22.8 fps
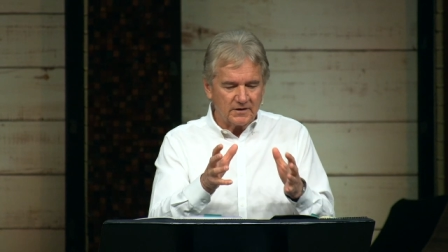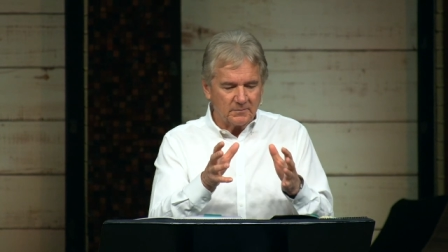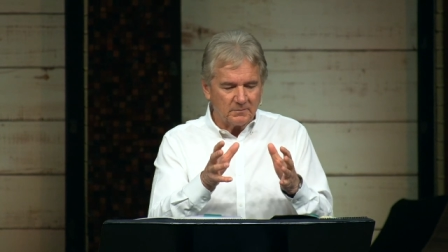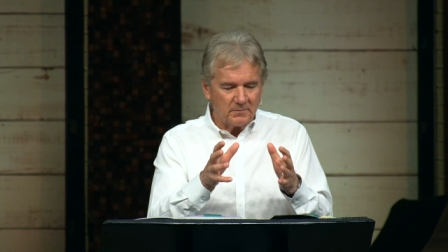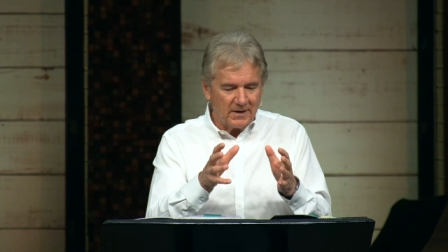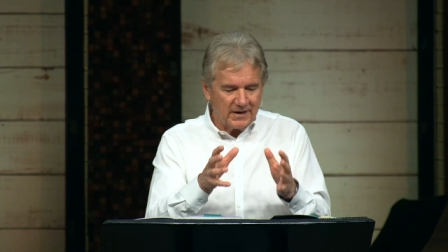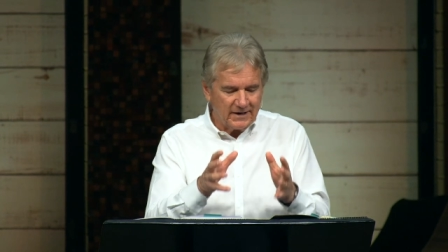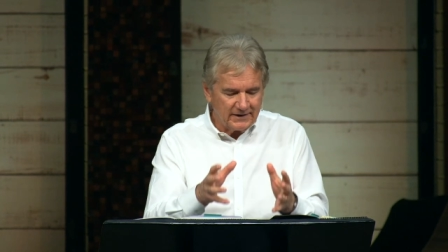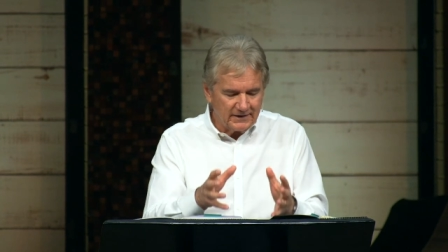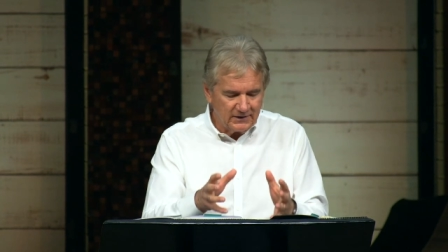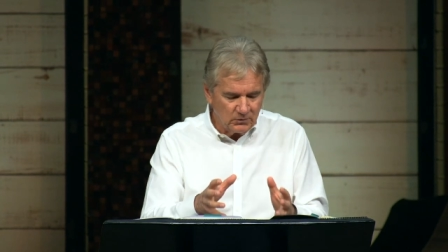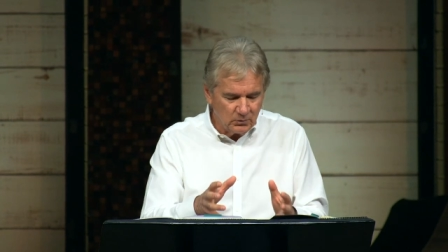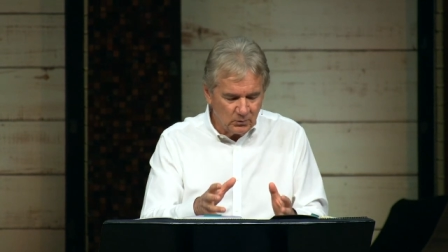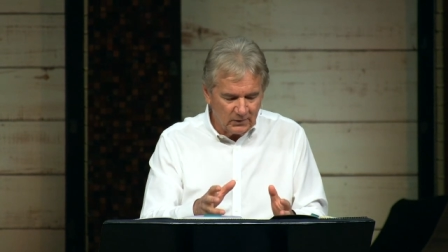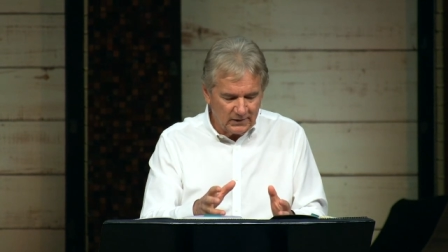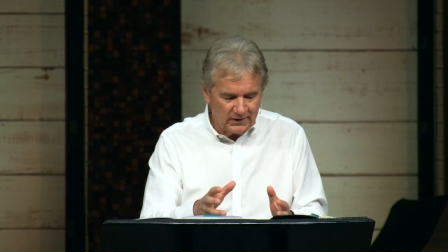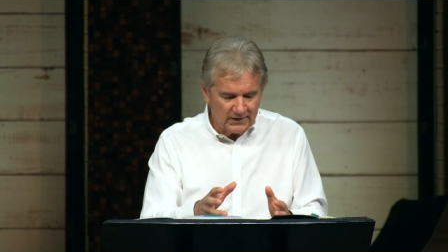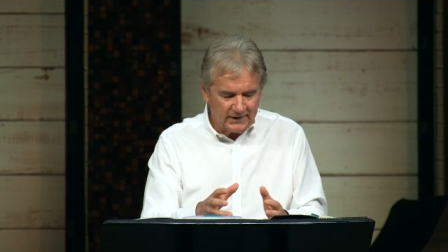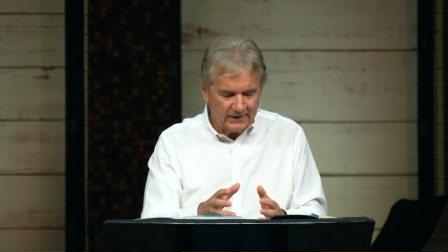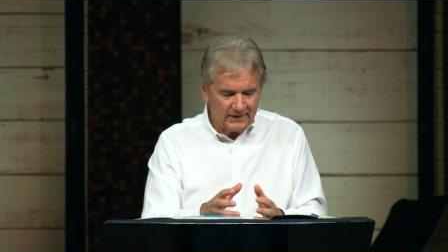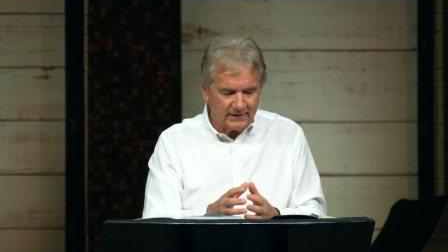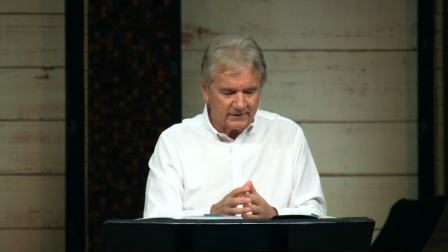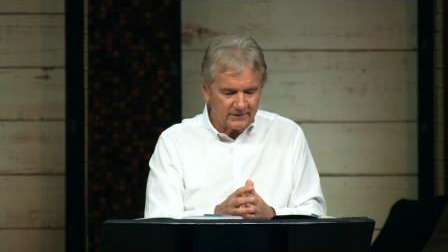in a mighty
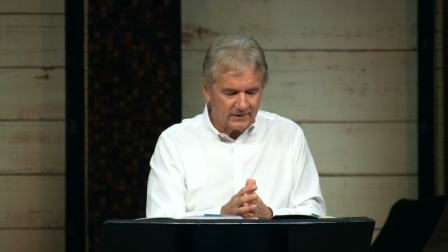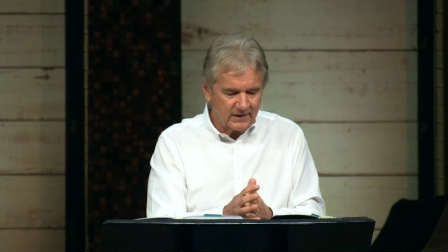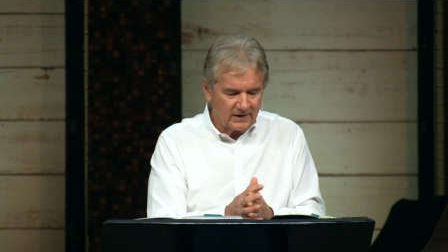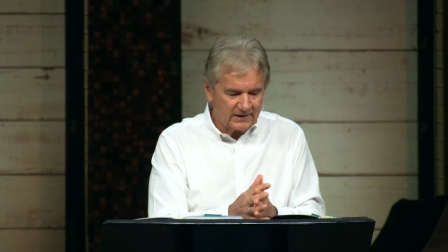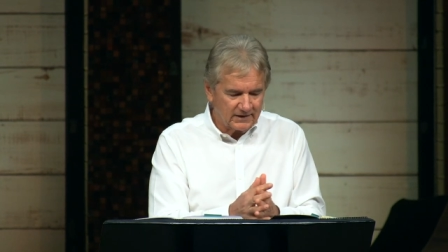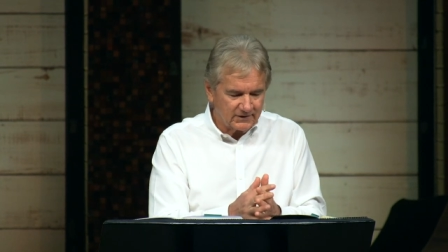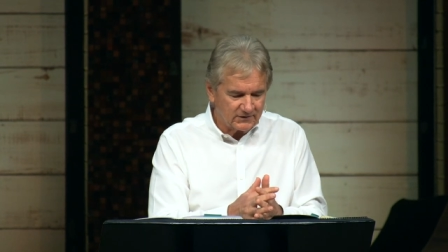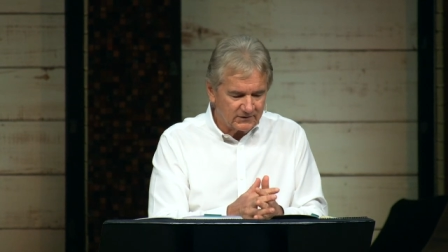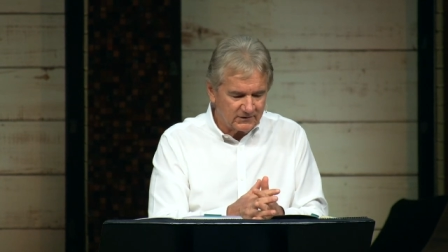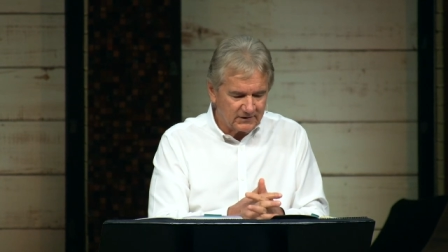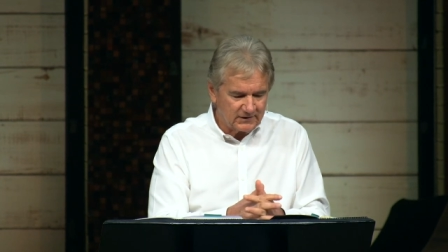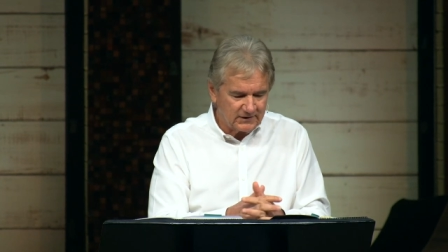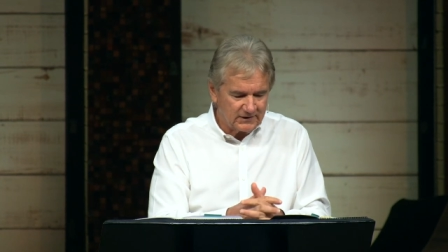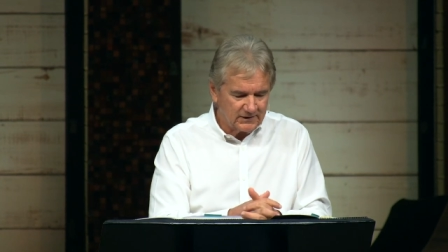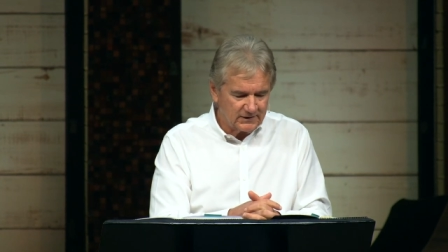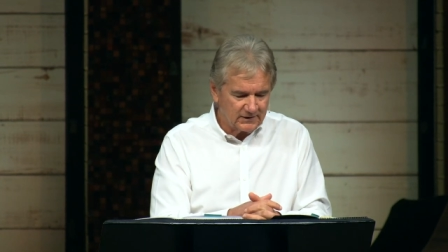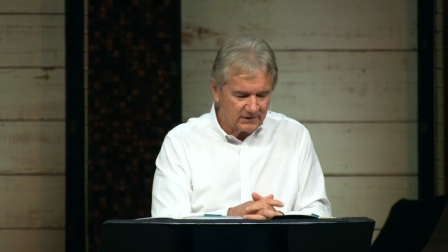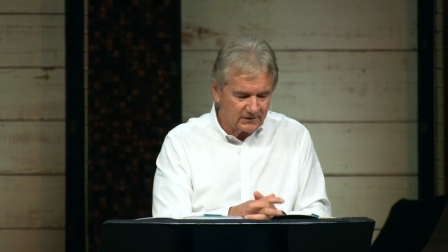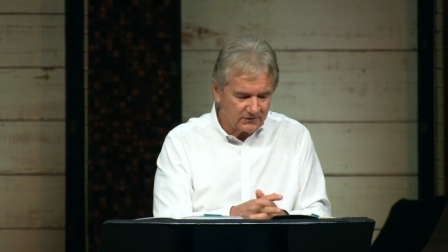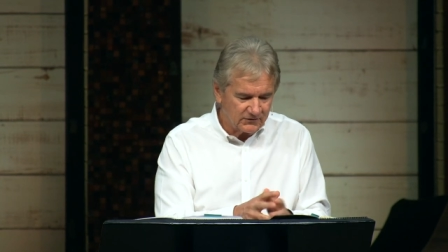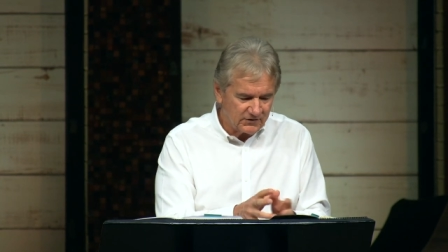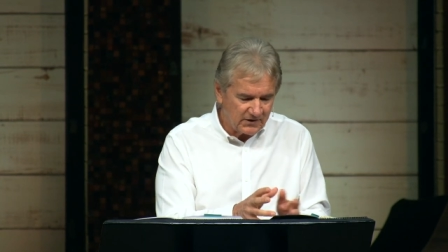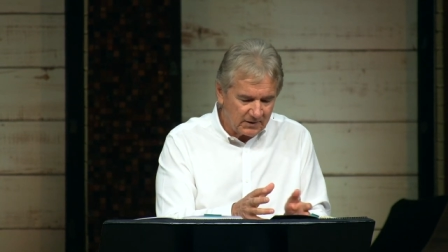way, in
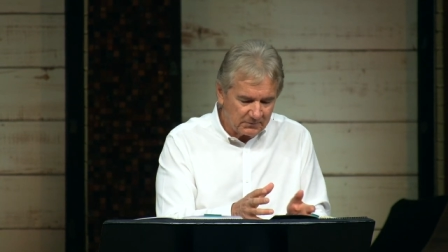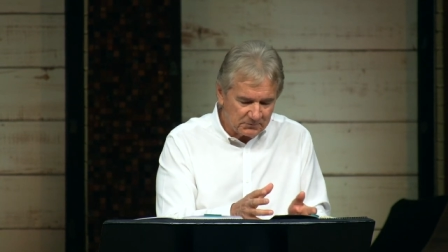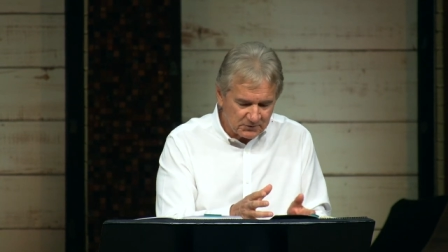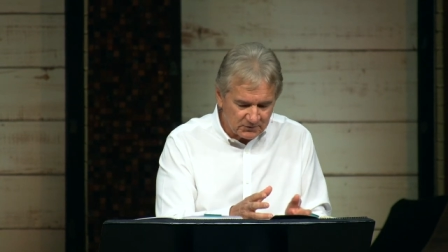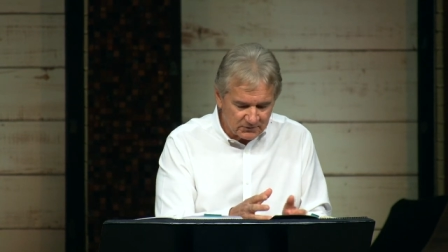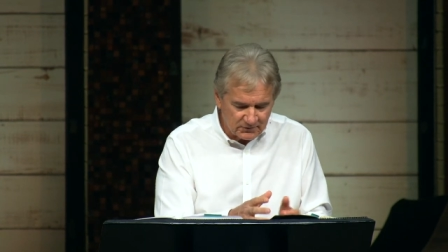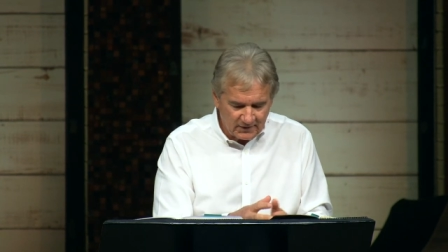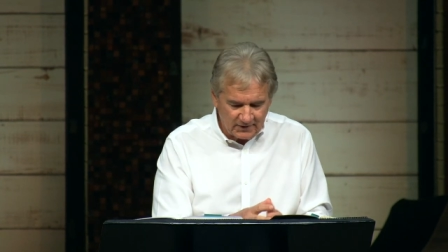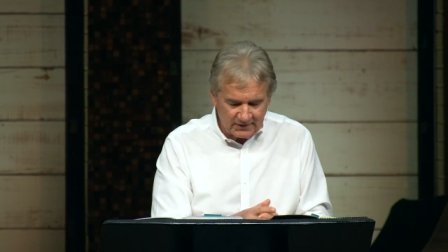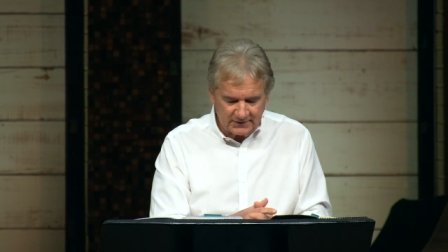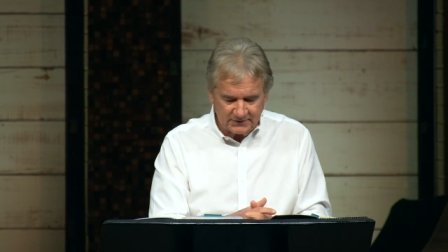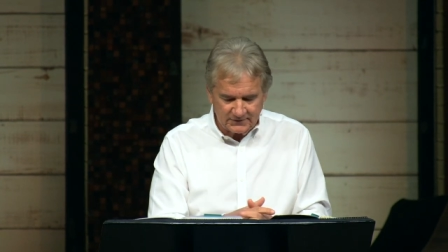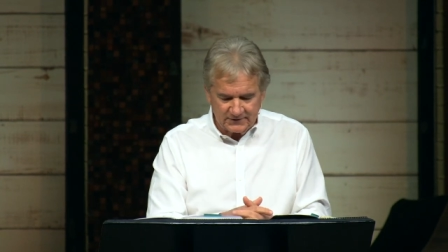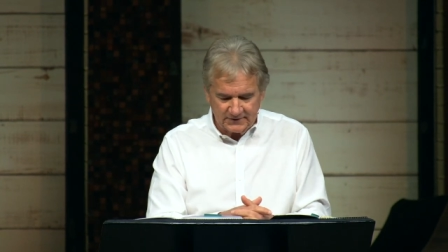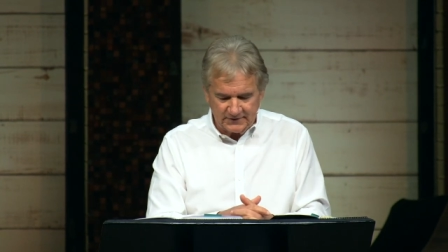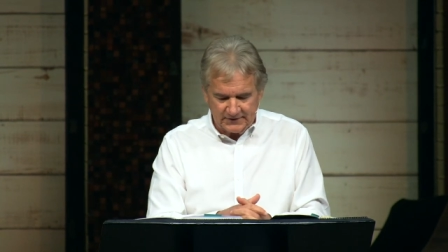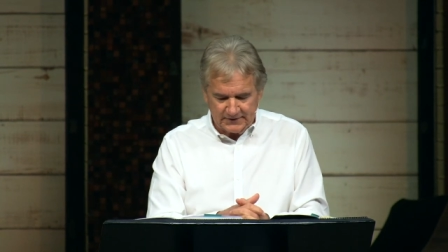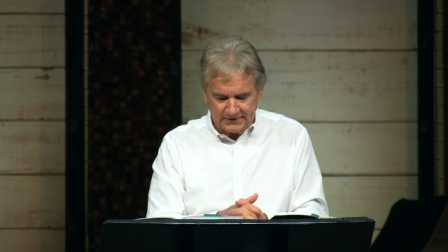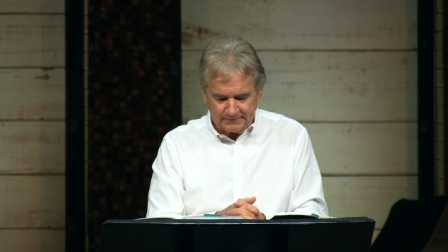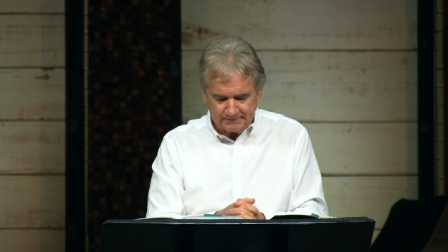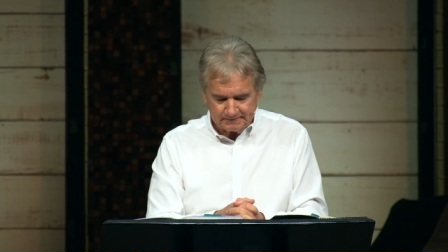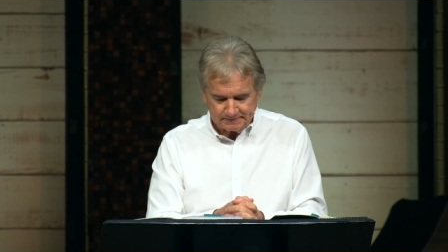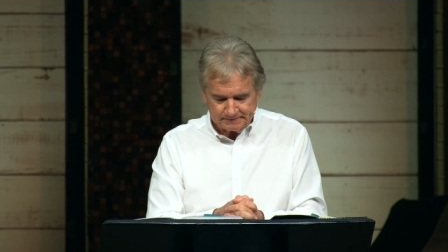19, in chapter
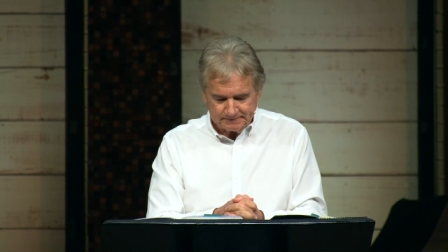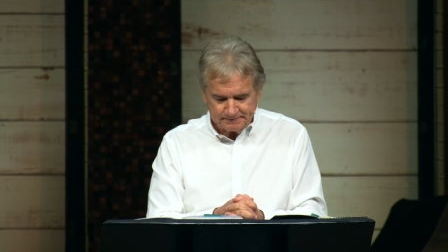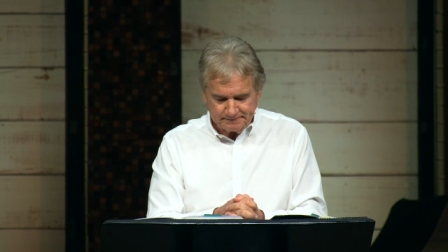19,